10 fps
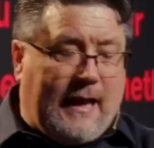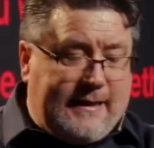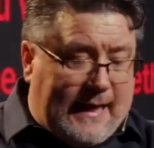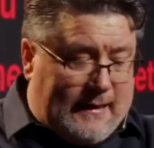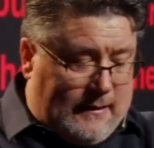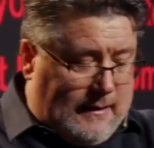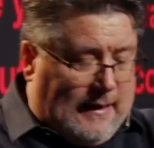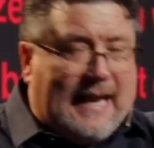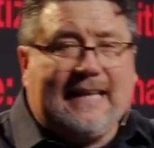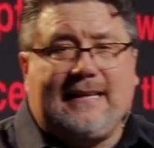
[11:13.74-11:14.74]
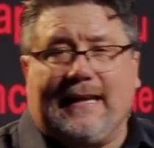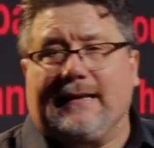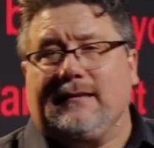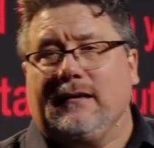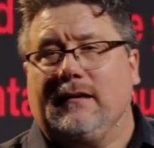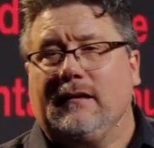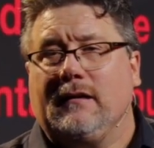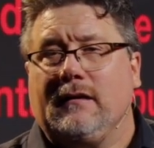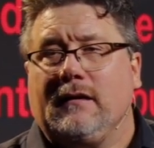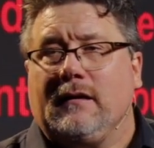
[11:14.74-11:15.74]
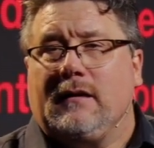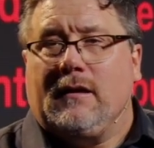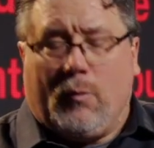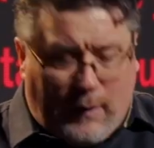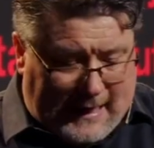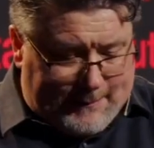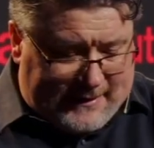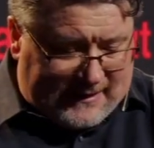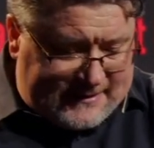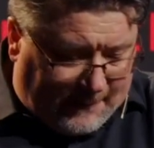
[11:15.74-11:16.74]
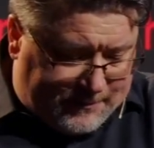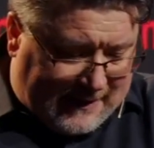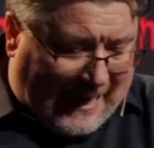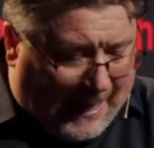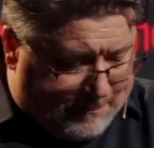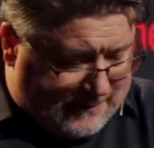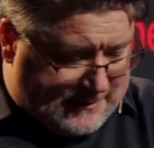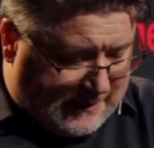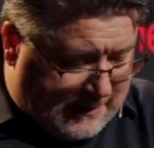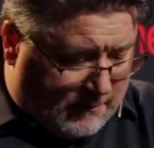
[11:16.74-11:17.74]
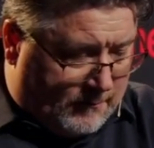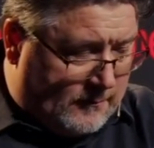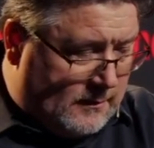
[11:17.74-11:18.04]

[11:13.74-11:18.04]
And yet, he did it. Why? Because something happened to him.